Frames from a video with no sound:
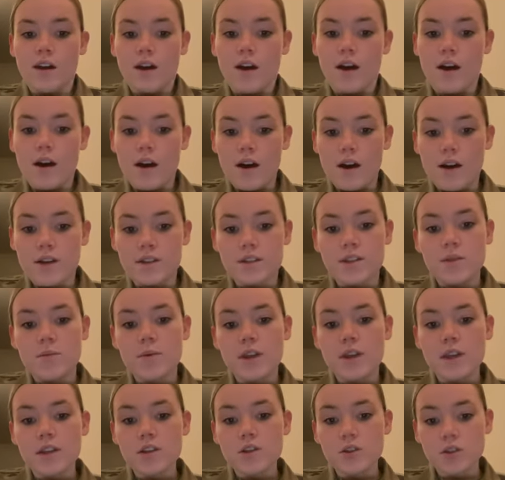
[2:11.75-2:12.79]
Uh, to
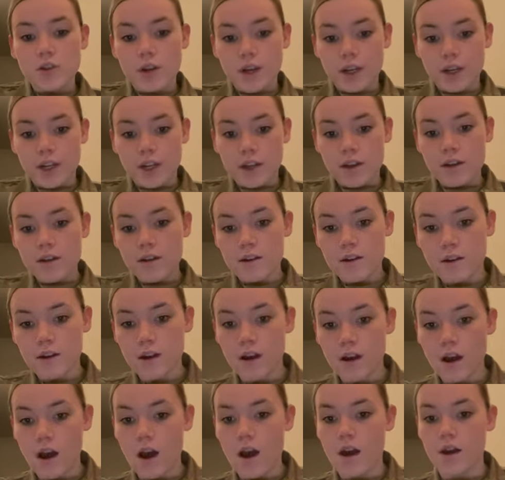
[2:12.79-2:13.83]
begin training,
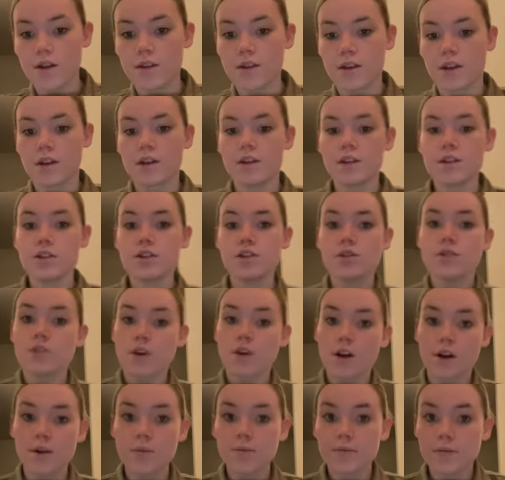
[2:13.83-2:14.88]
uh, the conditions
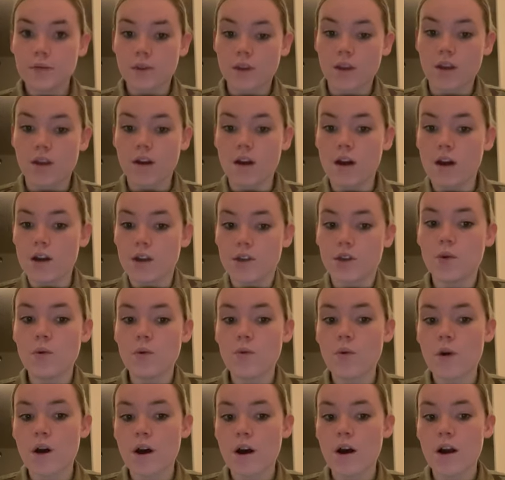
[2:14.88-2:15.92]
are uh,
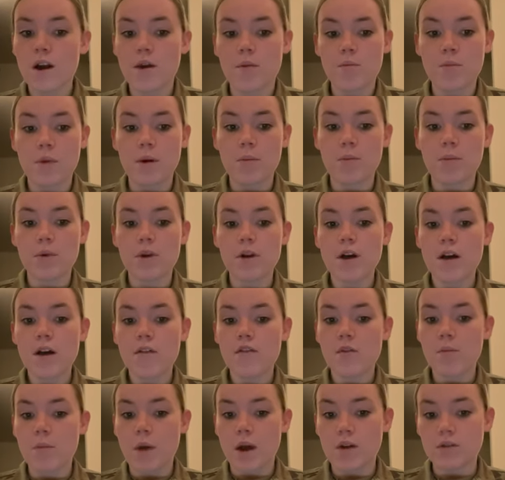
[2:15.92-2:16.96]
you are a member of
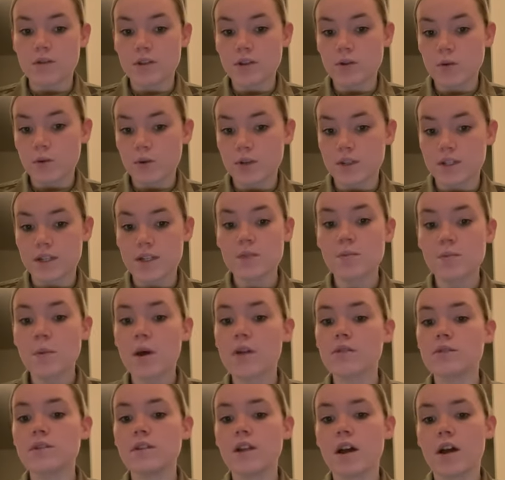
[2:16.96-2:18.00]
a mounted or
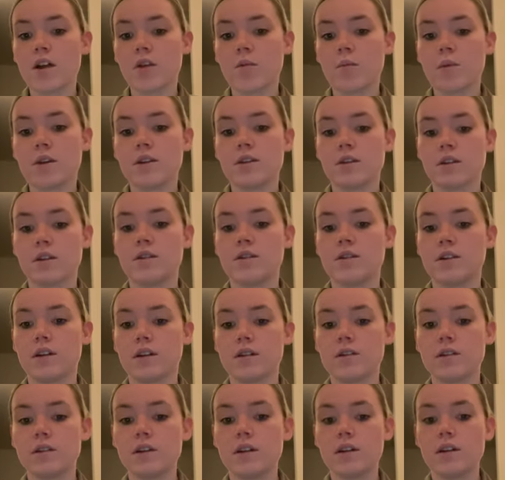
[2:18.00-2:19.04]
dismounted element
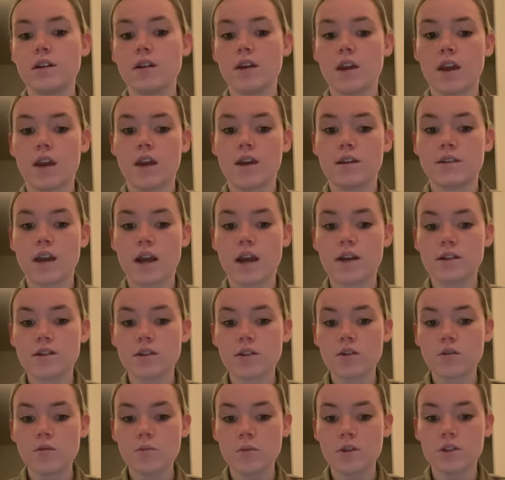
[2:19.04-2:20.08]
conducting a
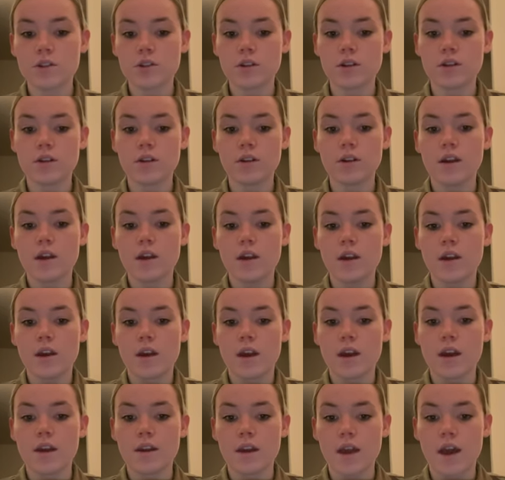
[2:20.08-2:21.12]
tactical mission
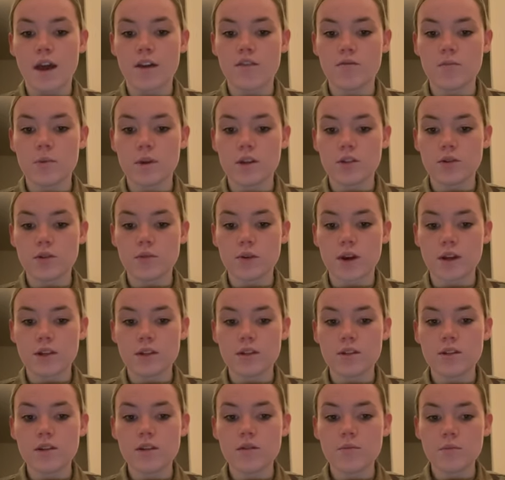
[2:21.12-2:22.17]
and have been
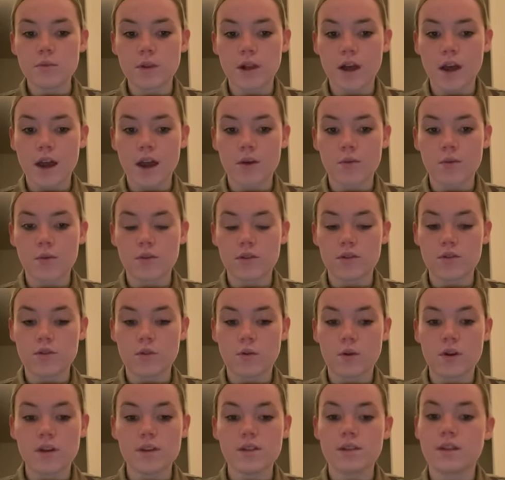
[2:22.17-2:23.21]
directed to comply with
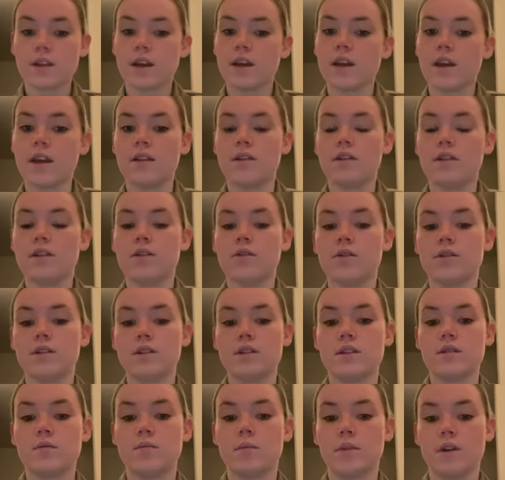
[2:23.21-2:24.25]
noise, light, and litter
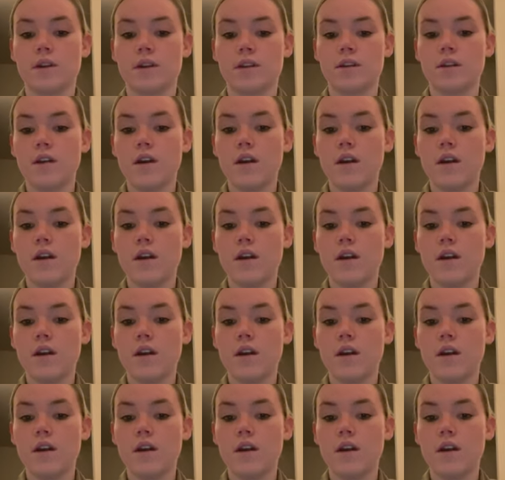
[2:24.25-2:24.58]
discipline.